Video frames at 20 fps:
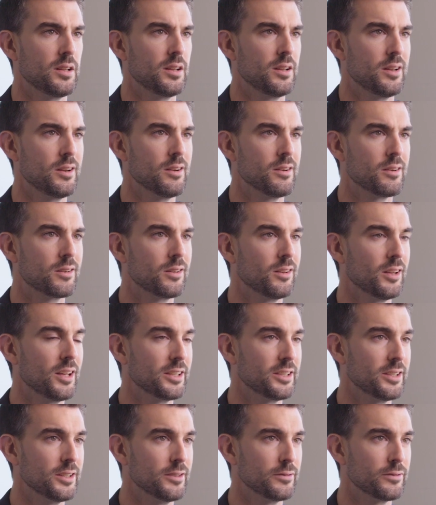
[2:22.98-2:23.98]
Here at
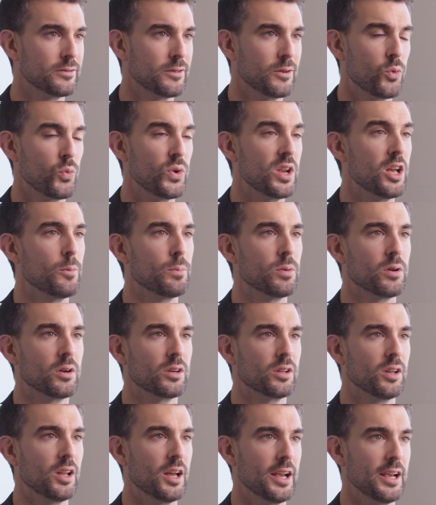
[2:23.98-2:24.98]
Collectiv, we help our
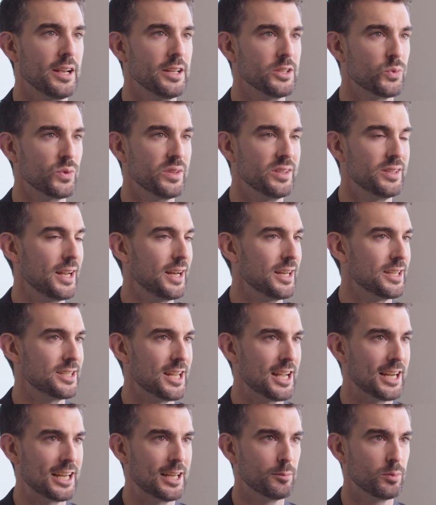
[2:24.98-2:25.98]
clients with data
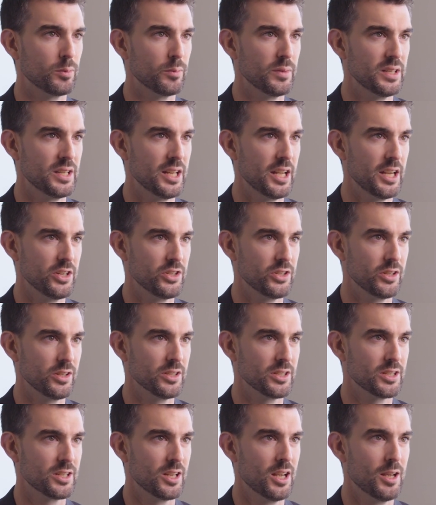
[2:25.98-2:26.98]
stack
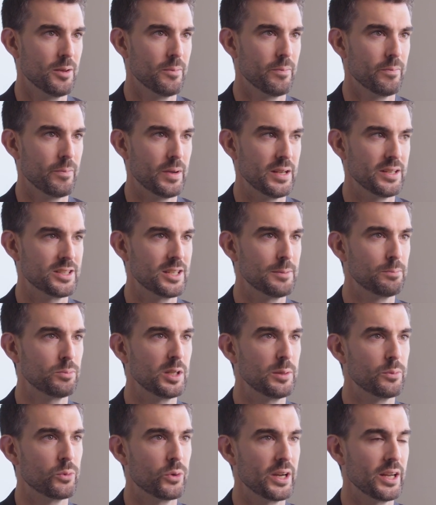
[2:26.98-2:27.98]
implementations by simply
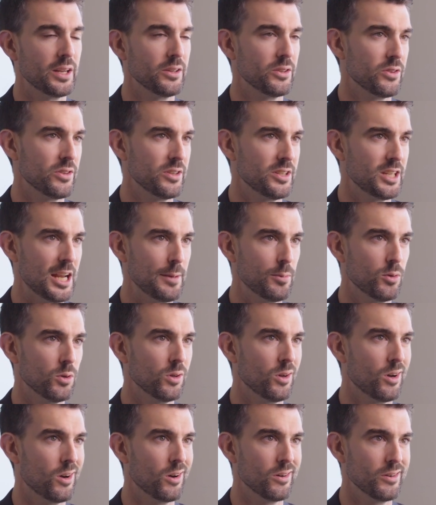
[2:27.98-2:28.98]
bringing to the
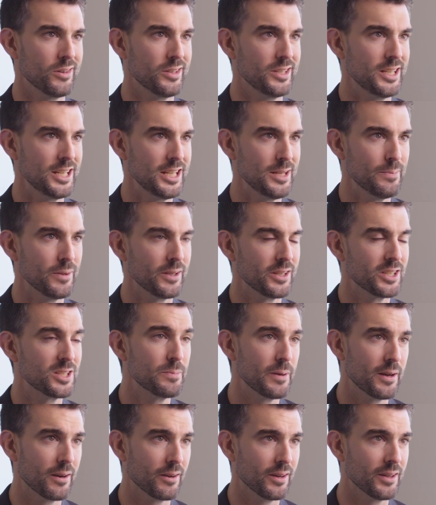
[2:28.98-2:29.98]
table our deep
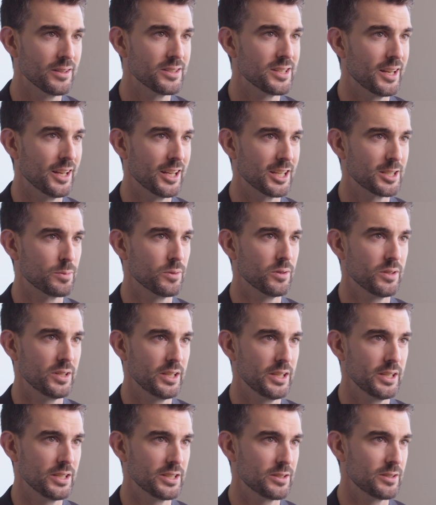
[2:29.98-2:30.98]
experience and
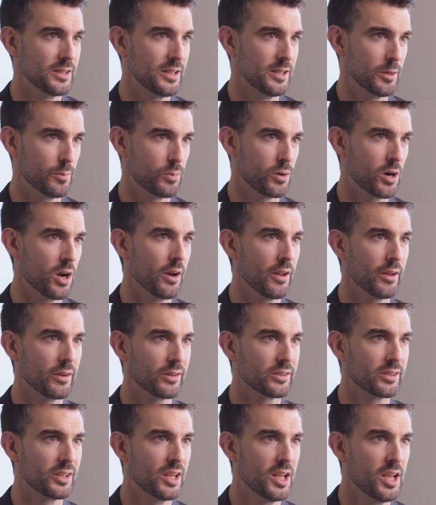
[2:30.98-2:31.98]
expertise in the
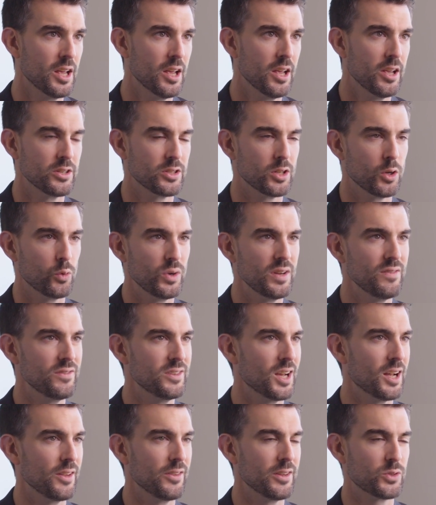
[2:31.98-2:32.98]
products. So we've
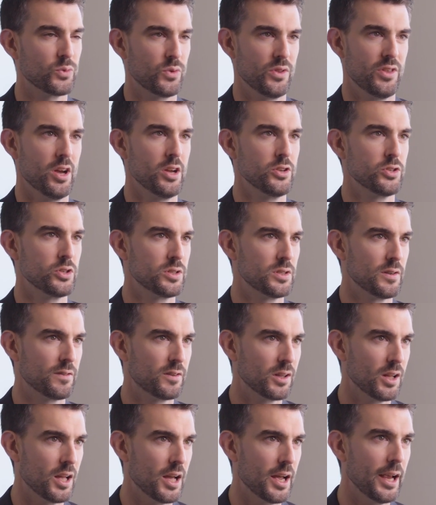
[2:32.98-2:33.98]
done this with hundreds of
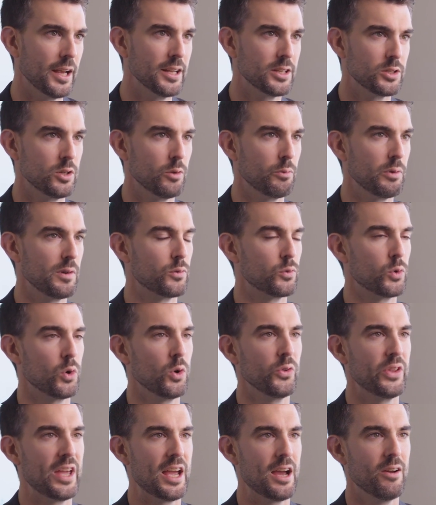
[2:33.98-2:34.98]
clients. We've
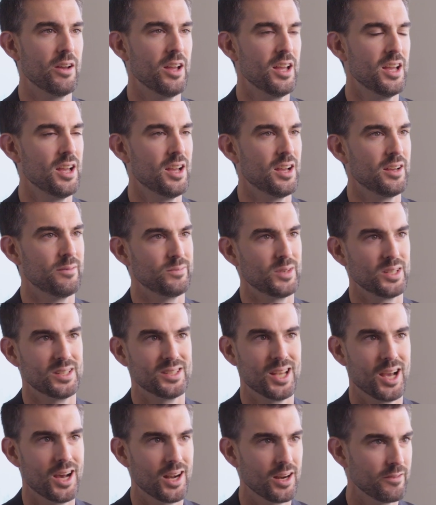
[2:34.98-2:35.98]
rolled out a
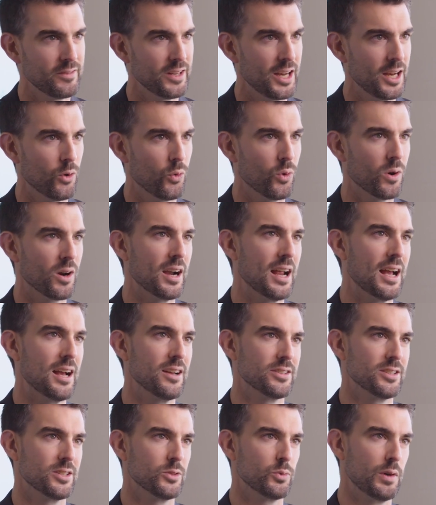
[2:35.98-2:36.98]
ton of data
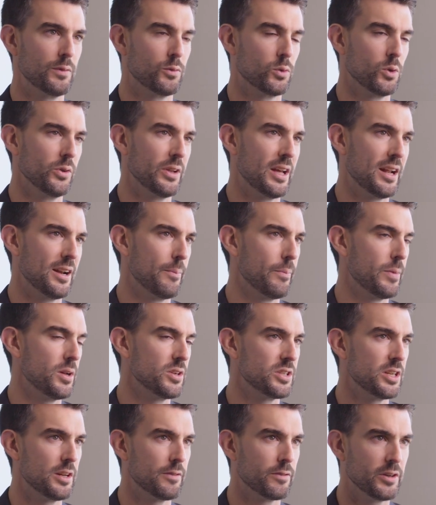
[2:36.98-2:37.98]
warehouses. We've rolled out a bunch
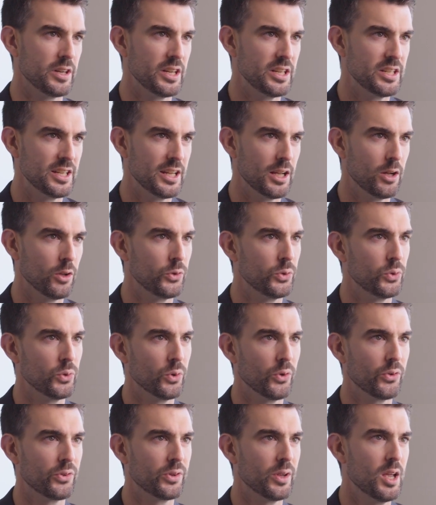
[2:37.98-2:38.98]
of different ETL
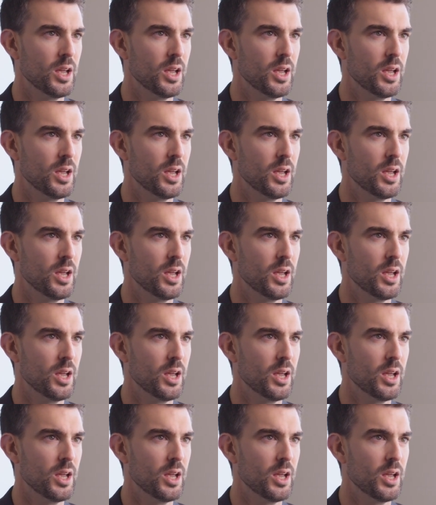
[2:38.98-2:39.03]
tools.